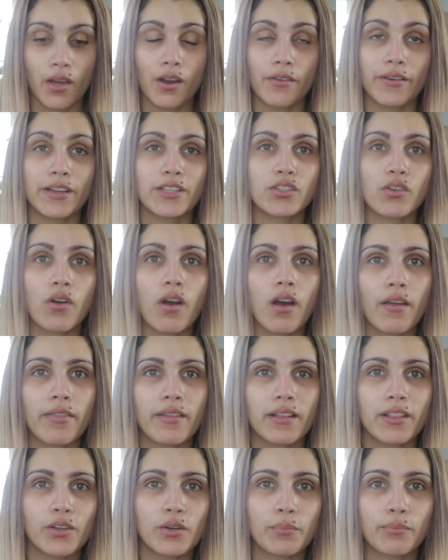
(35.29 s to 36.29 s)
All right, so all
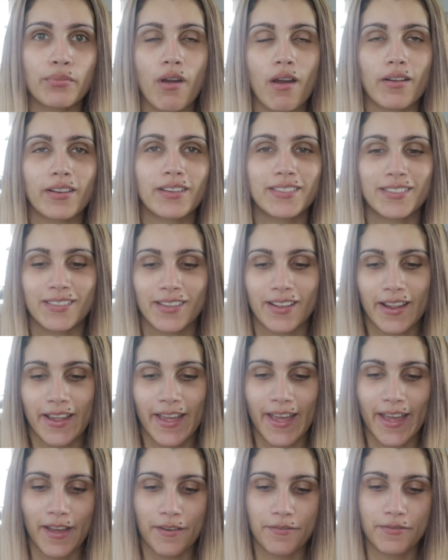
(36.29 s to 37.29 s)
the little products that I
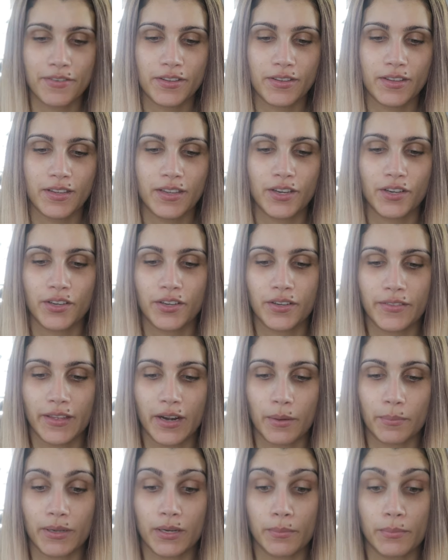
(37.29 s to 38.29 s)
have here that
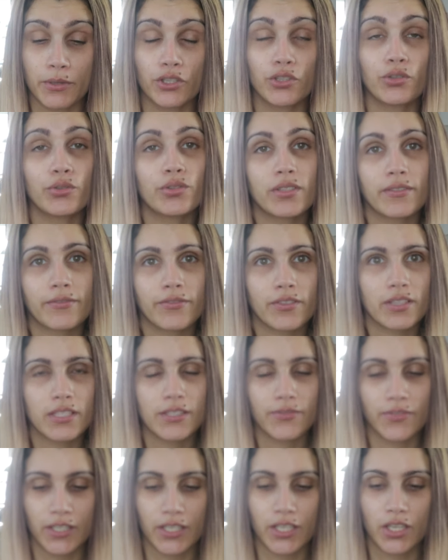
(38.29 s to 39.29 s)
I'm gonna be using for
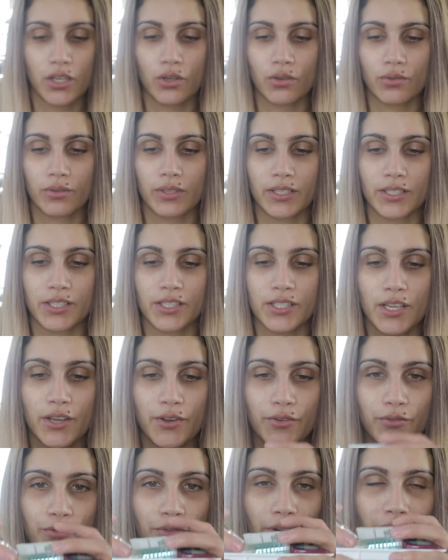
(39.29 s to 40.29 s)
this video, it's
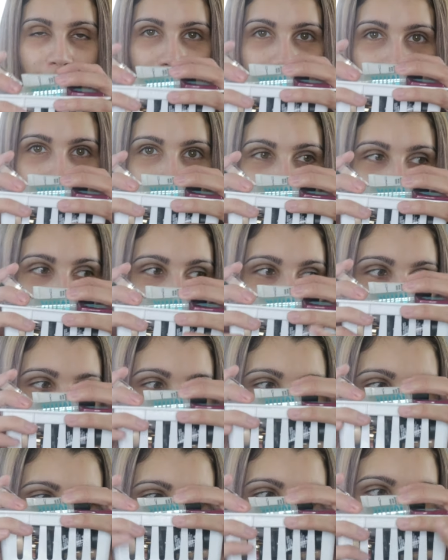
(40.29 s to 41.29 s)
right here.
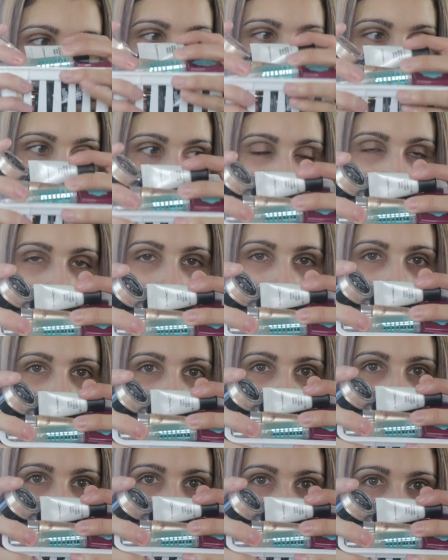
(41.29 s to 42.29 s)
So this
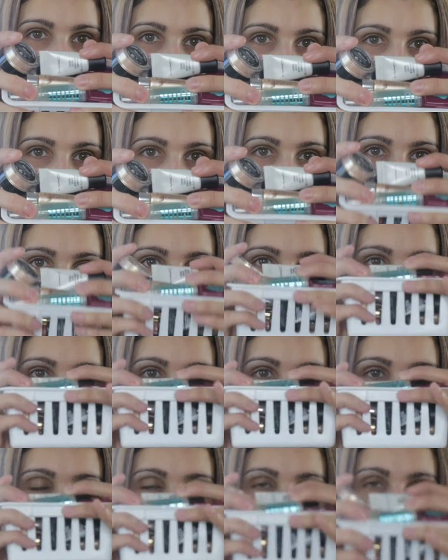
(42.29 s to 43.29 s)
is everything that
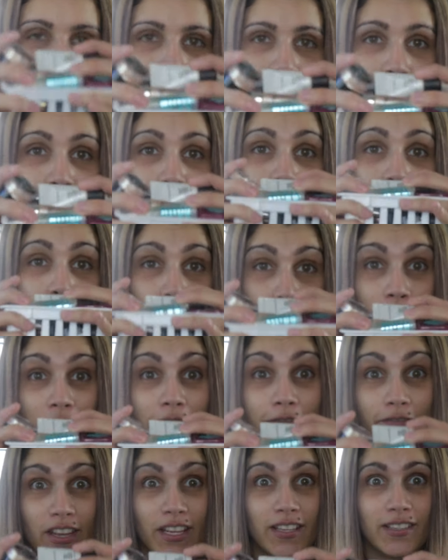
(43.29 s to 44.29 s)
I have for
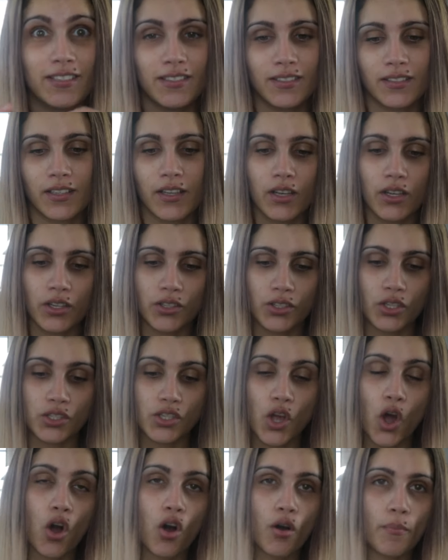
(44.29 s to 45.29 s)
my face. So
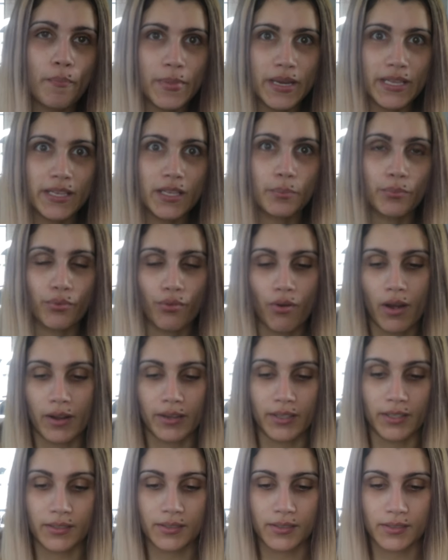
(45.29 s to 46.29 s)
it's all mini
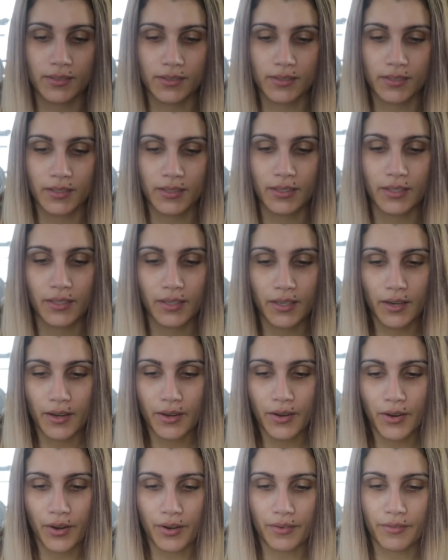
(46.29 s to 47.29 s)
products.
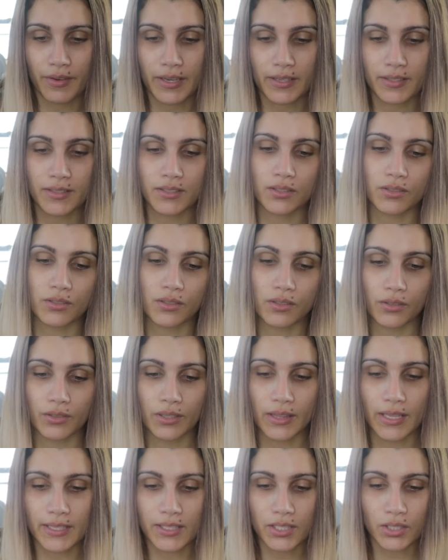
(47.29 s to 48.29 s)
All right, so
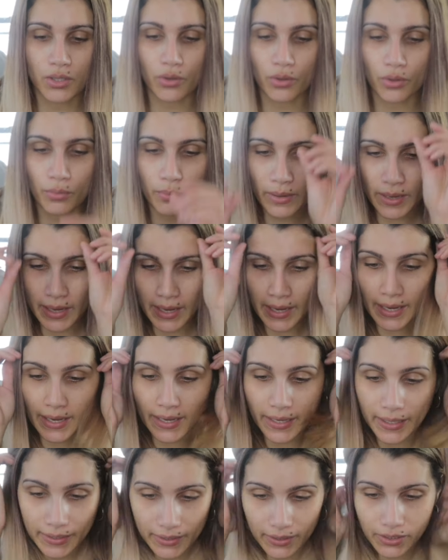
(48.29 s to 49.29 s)
let's go
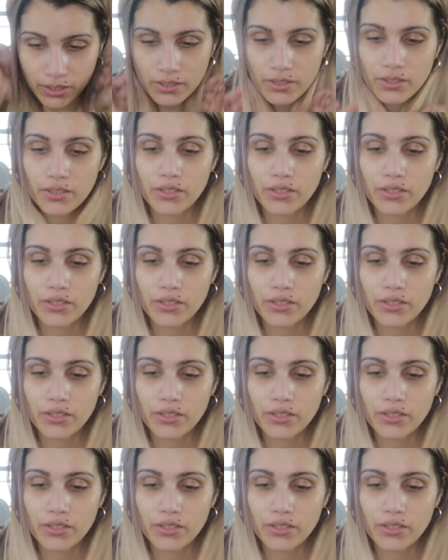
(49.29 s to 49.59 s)
by